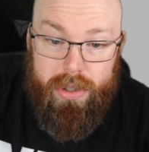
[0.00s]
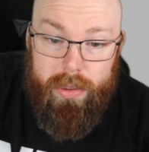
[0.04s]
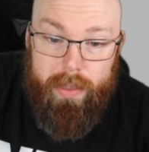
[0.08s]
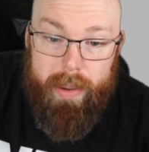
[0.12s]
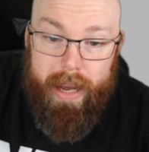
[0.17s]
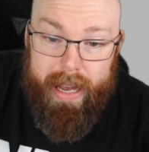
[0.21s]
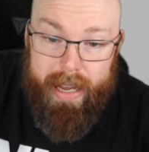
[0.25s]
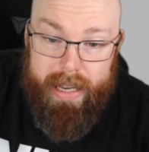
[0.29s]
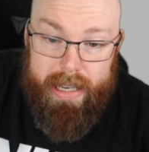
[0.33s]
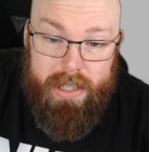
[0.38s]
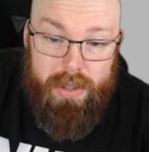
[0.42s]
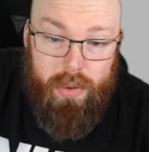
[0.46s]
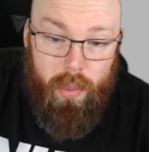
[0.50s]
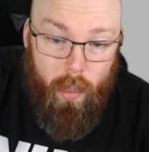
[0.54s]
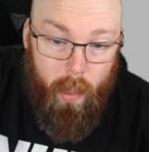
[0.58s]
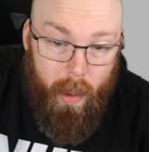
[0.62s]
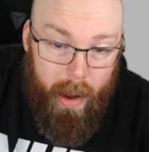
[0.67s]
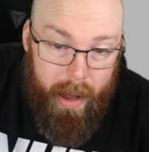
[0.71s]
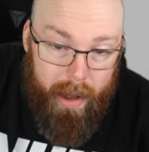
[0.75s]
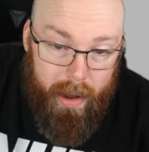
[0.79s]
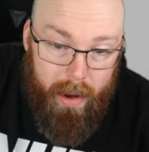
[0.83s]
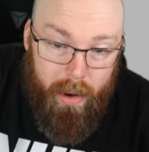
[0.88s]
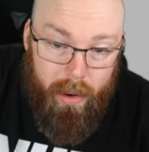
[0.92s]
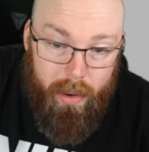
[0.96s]
as
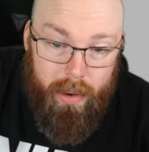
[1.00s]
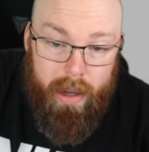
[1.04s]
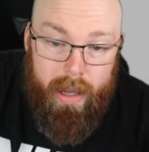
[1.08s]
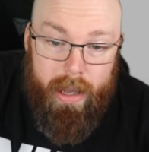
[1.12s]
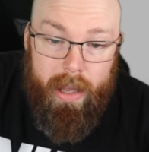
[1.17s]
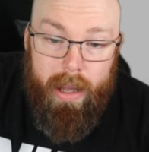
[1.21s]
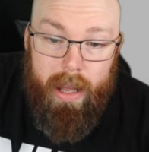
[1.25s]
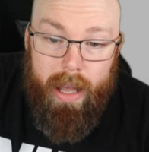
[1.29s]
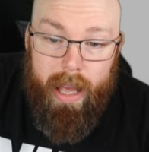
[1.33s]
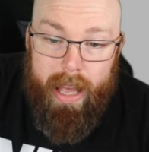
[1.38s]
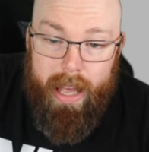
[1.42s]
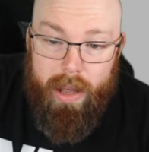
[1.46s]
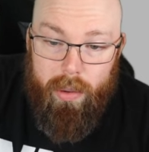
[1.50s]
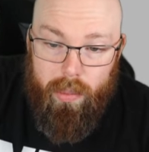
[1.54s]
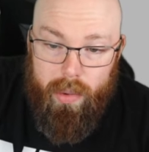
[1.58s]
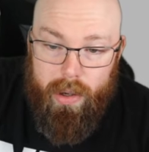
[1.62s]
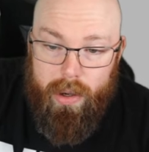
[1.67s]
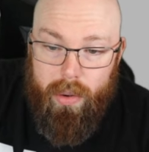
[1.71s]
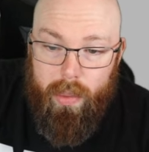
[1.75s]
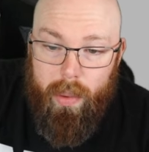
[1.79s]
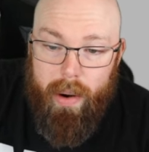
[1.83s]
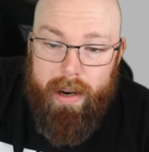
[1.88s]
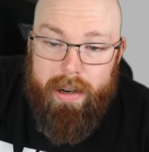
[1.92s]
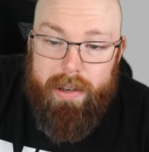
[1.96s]
well, and
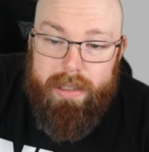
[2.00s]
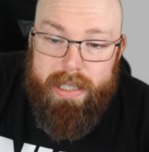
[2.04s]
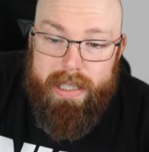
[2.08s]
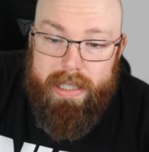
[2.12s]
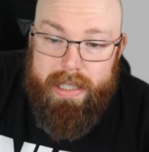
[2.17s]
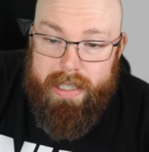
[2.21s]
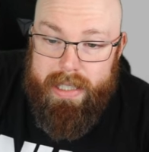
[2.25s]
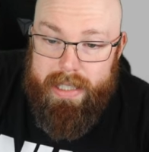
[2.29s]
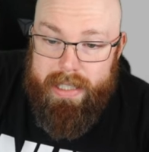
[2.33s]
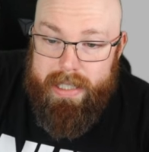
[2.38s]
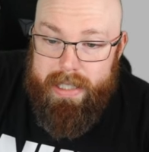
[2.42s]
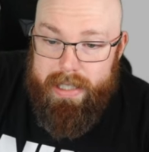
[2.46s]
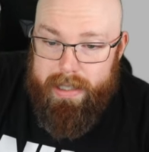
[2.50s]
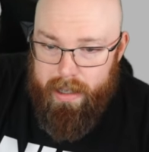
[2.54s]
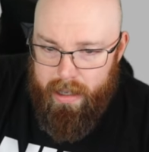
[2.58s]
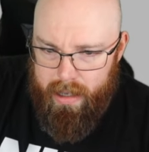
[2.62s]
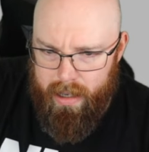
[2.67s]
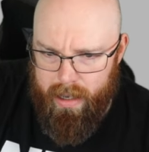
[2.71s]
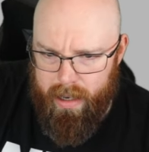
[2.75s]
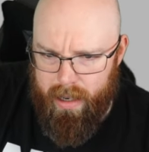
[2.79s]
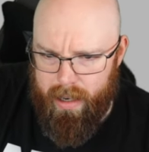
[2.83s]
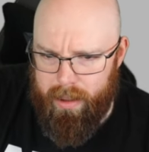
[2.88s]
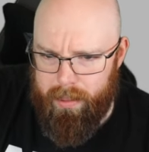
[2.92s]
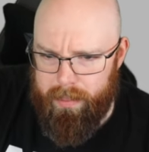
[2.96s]
required to
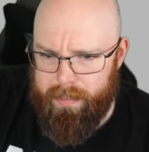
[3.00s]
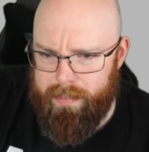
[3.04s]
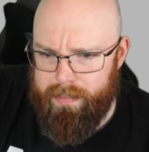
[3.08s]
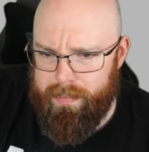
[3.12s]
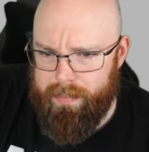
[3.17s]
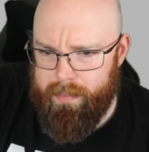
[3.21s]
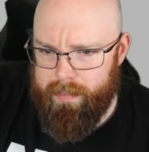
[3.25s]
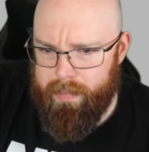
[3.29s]
um,